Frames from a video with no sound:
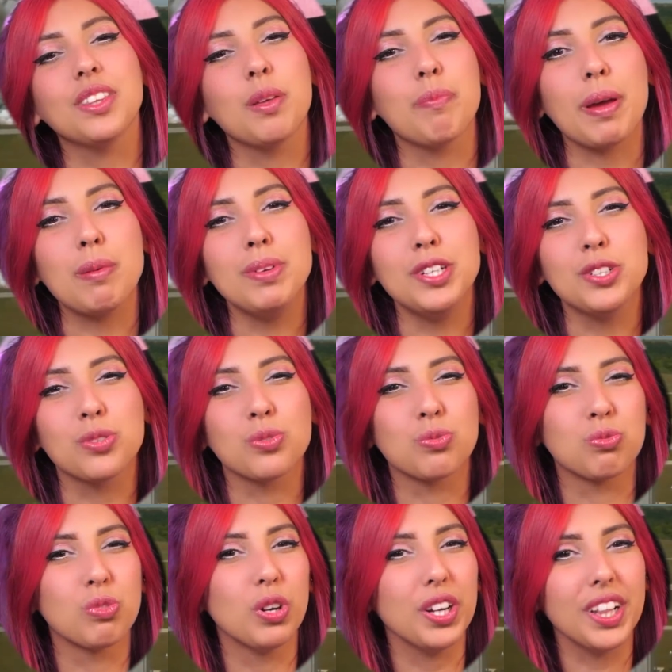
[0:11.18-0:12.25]
The baby just
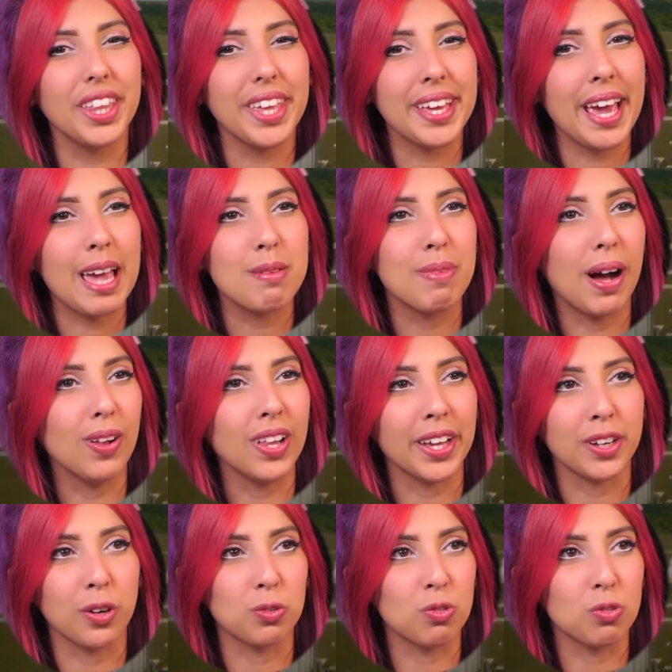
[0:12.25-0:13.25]
really came out like a